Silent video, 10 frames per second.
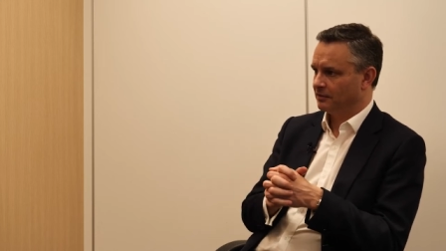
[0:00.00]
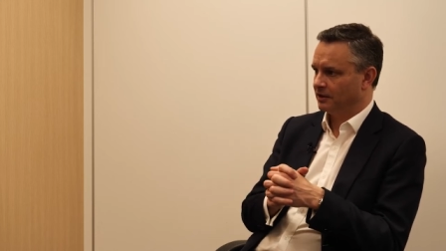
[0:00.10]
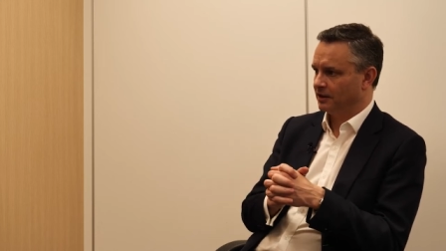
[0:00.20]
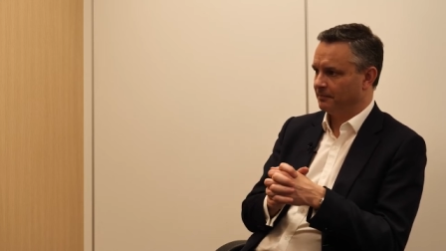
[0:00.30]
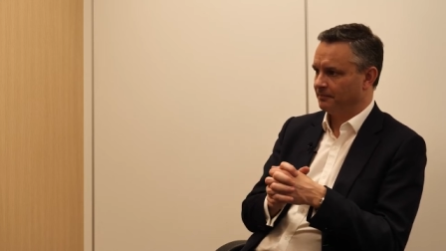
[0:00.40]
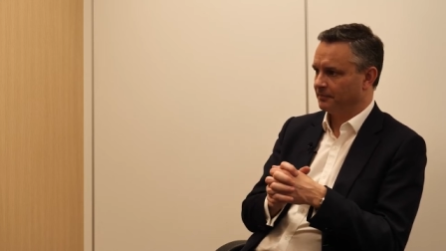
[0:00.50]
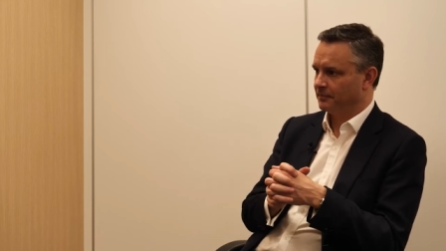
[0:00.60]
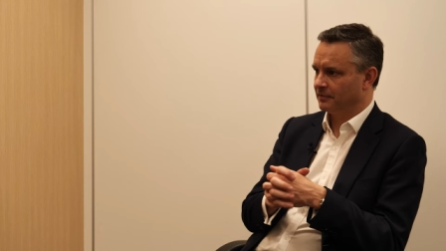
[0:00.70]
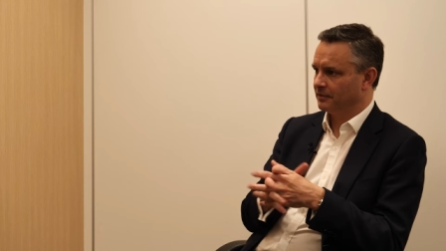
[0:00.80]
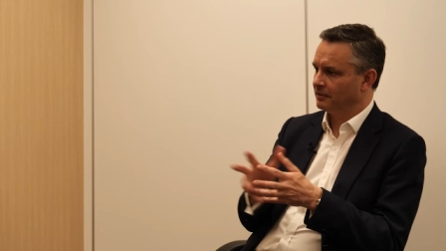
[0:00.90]
um,
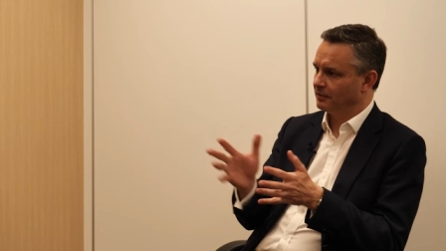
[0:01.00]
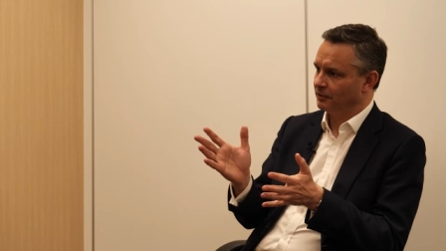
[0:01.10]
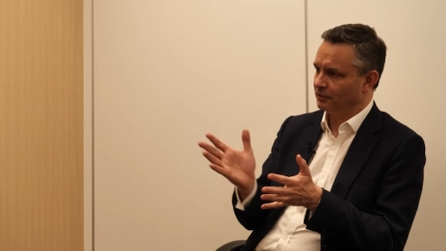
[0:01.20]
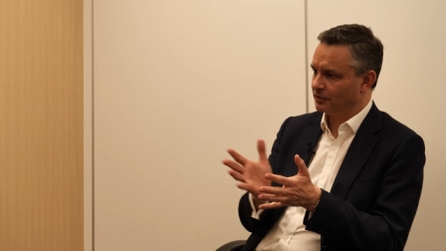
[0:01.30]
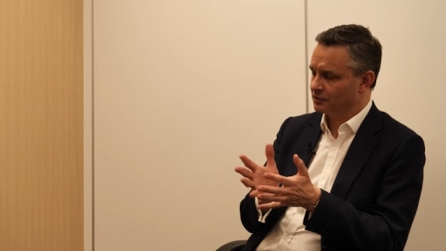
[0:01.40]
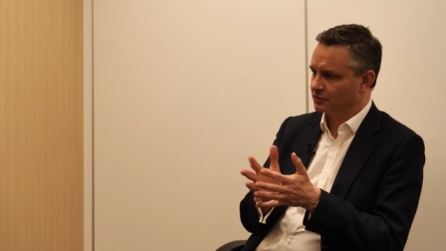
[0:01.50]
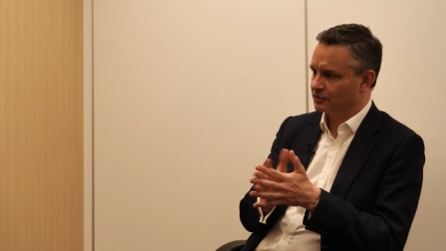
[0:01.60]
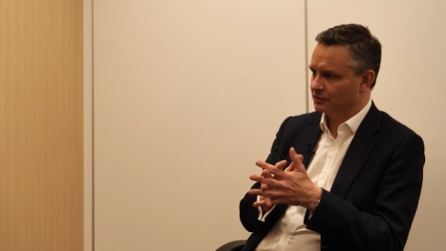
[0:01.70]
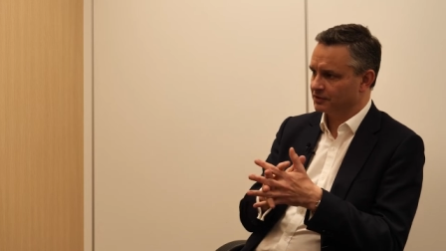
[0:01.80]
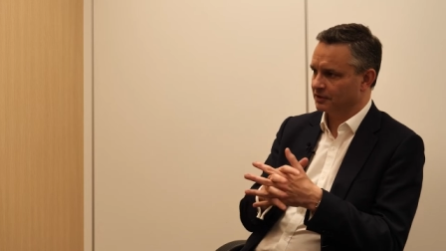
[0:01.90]
you know,
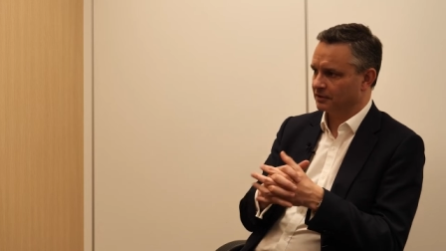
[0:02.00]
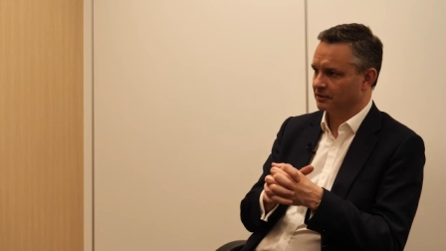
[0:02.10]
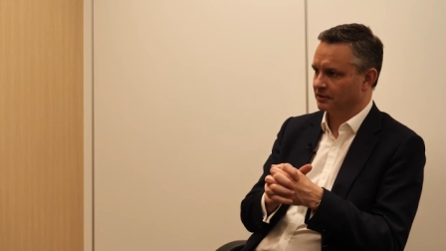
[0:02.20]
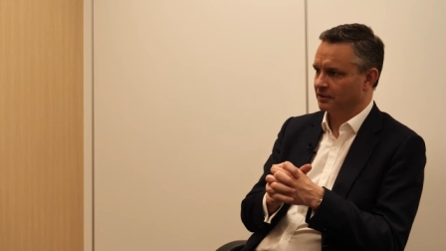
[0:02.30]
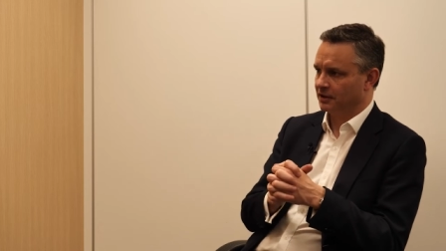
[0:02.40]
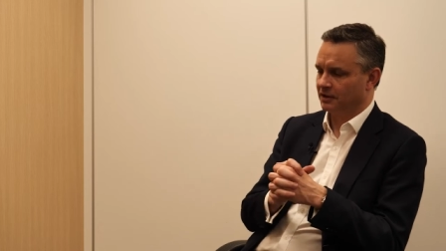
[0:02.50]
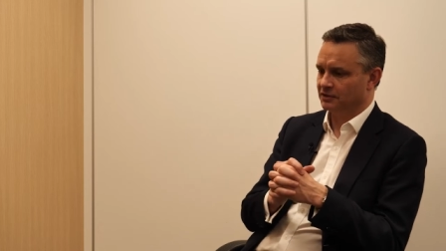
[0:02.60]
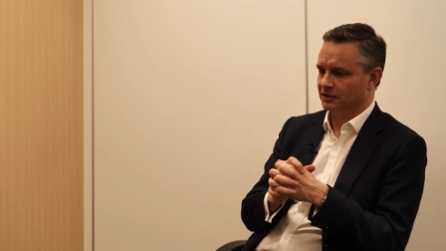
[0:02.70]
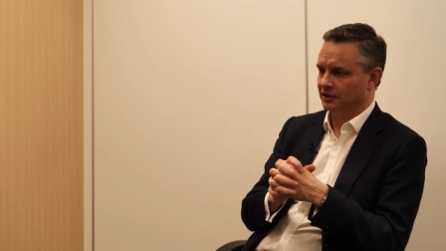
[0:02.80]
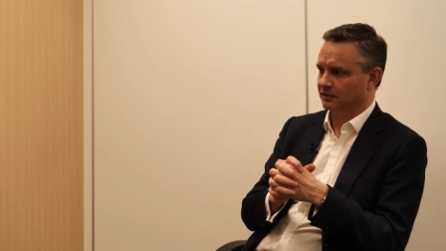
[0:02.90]
introducing uh,
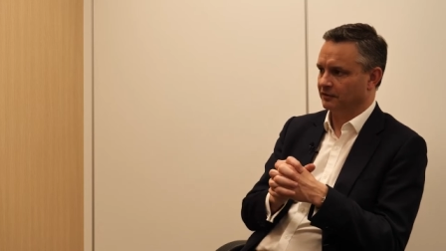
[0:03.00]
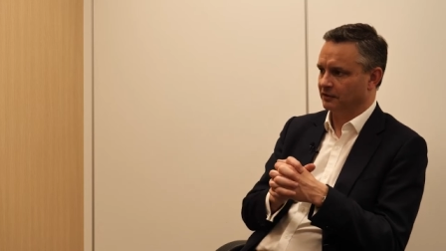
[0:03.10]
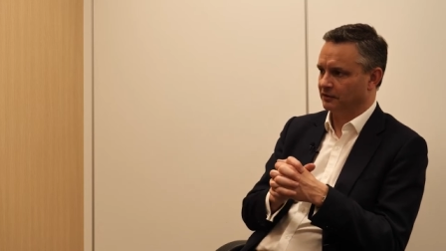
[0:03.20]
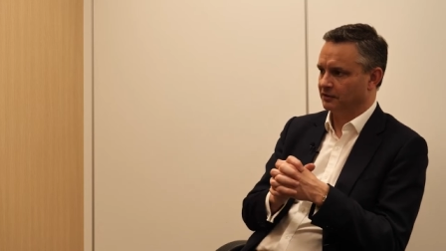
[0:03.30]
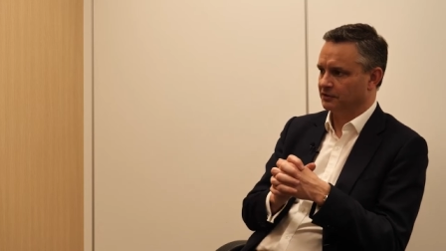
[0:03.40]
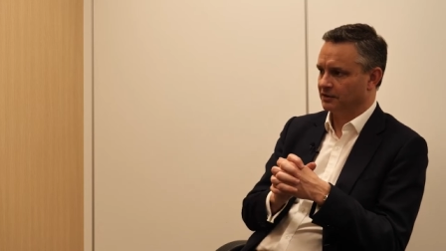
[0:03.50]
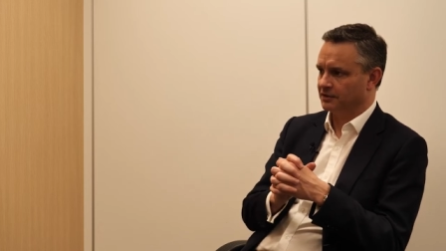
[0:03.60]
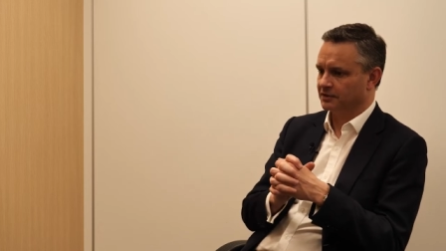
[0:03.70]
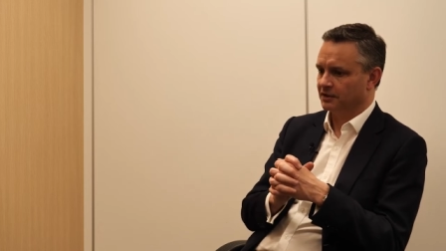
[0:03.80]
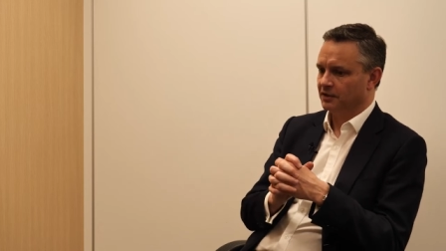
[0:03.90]
genetic
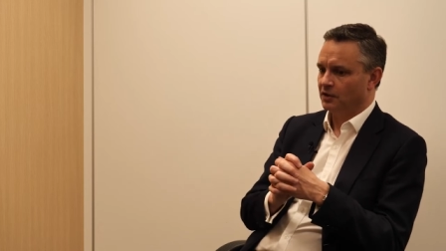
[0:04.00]
technologies,